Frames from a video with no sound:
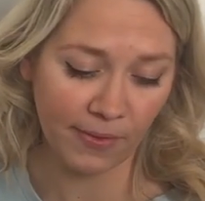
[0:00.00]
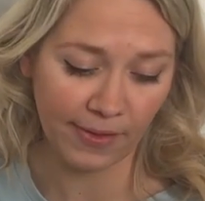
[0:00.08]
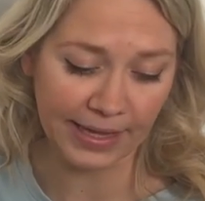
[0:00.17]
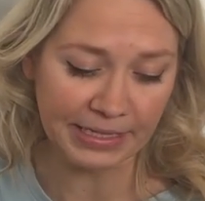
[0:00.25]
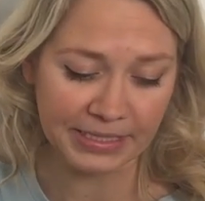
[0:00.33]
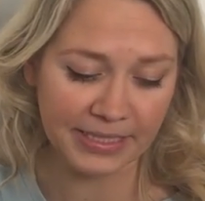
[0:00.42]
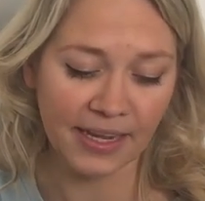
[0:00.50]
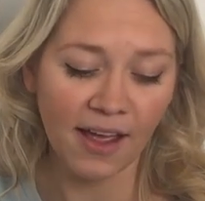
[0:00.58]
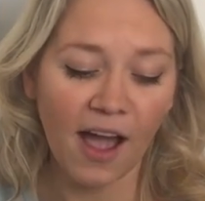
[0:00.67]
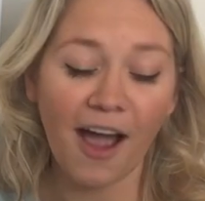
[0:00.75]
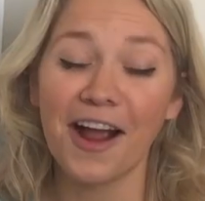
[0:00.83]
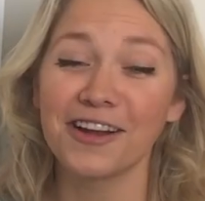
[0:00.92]
bliss,
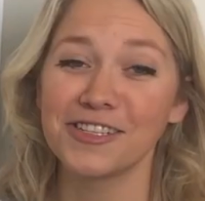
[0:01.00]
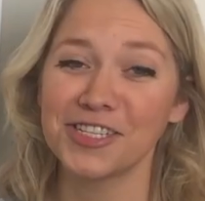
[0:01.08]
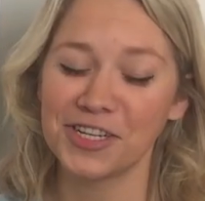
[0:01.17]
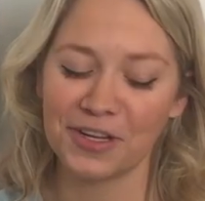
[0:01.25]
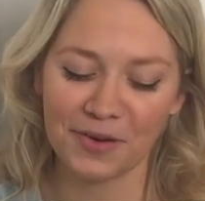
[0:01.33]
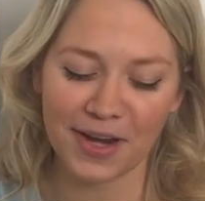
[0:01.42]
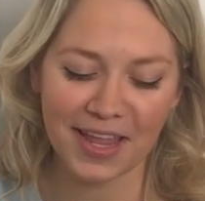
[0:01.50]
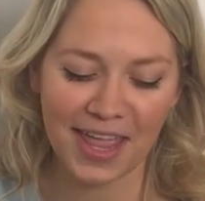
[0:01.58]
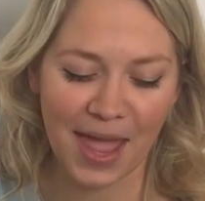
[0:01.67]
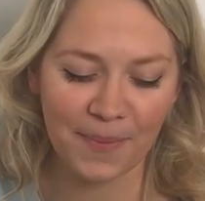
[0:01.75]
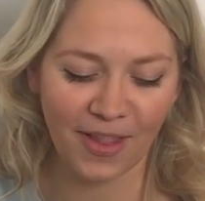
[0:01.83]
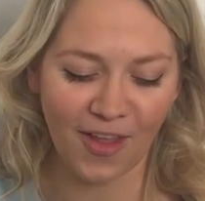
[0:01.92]
our children
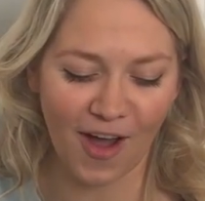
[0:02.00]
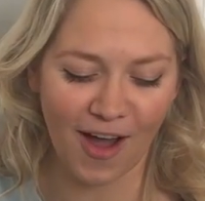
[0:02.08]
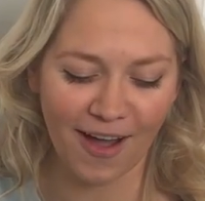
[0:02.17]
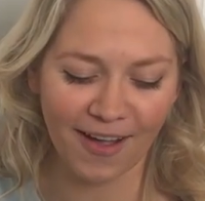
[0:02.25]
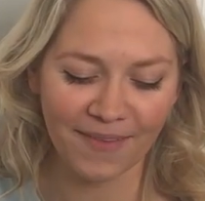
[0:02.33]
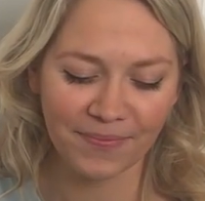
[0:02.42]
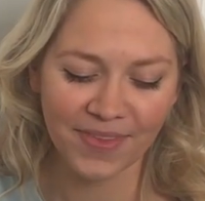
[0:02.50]
came along.